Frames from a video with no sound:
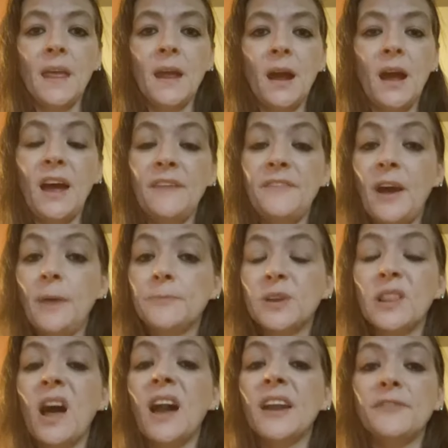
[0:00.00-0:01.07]
I've helped a
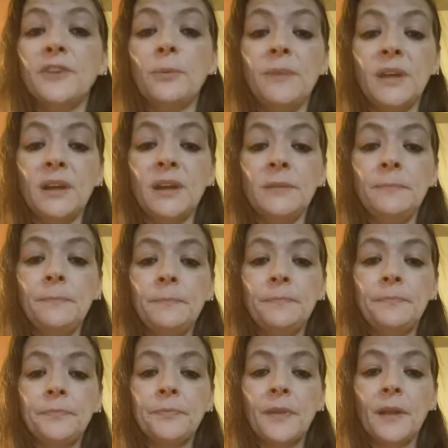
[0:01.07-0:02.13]
lot of you men,
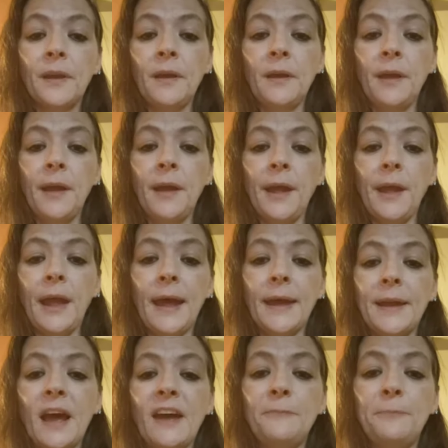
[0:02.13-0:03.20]

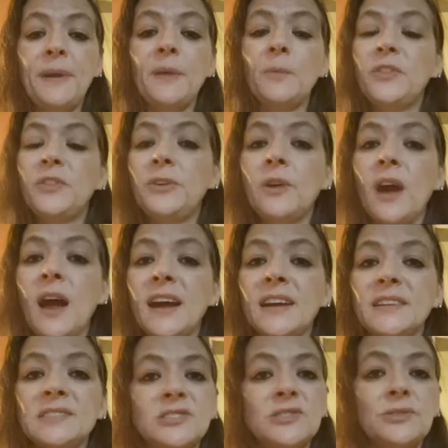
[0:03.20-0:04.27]
and I've been with you
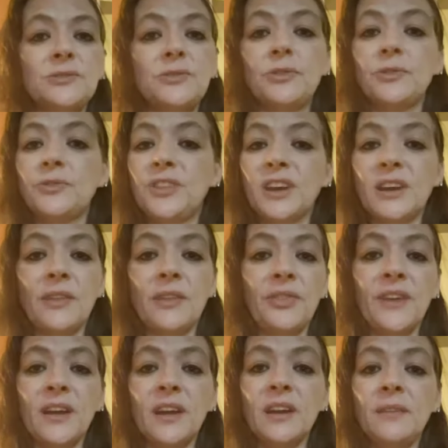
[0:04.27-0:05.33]
guys through thick and
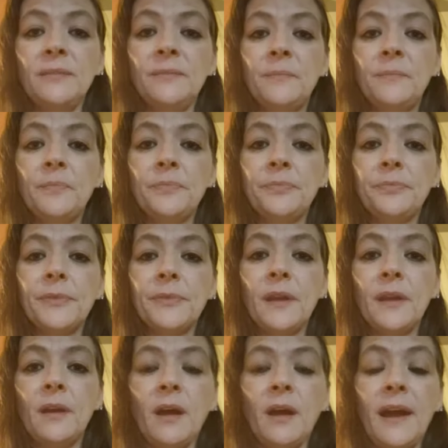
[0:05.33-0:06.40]
thin,
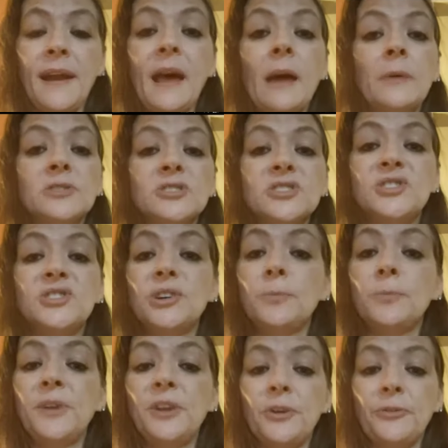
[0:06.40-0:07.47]
and I will still
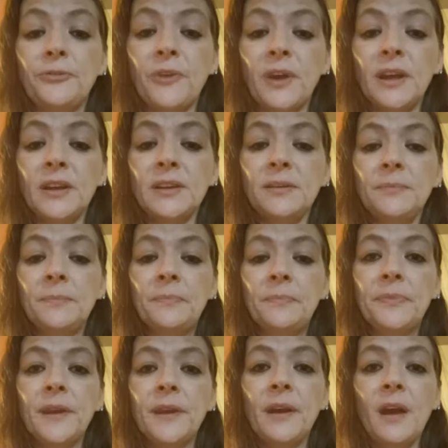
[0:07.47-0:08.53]
be your friend
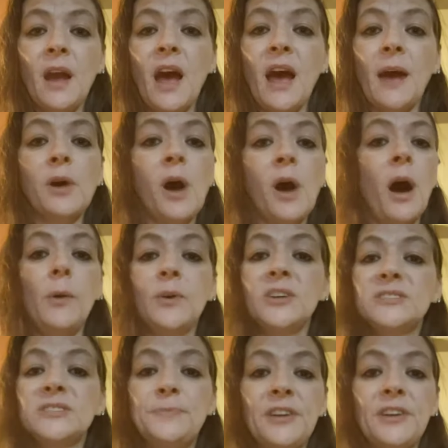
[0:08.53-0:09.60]
I will
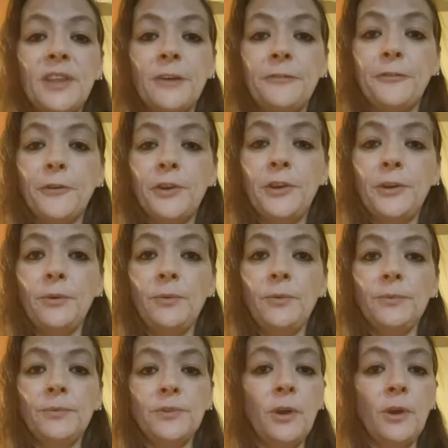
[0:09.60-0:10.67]
always be there for you,
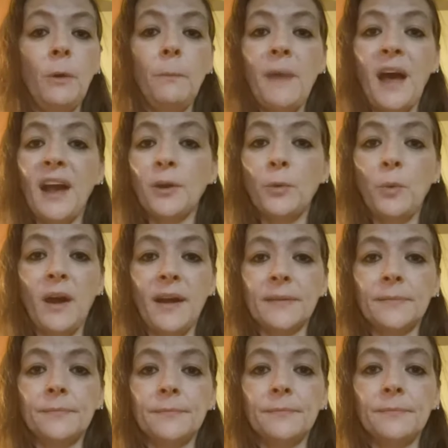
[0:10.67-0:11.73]
no matter what.
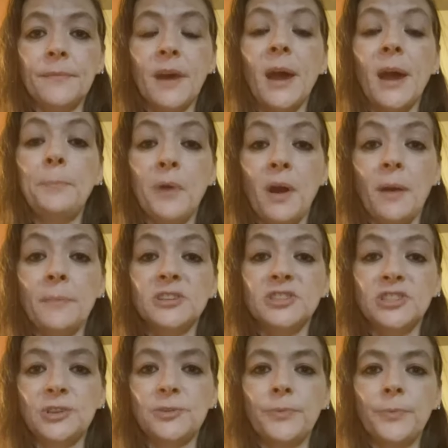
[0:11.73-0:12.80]
I
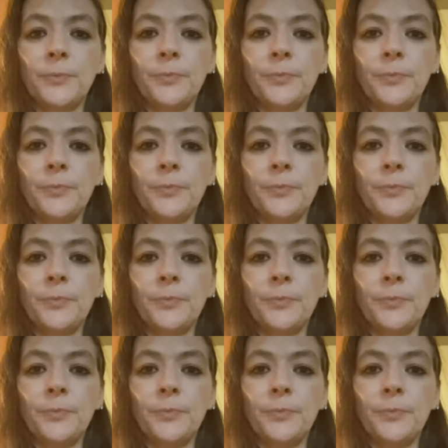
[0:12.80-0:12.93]
promise you.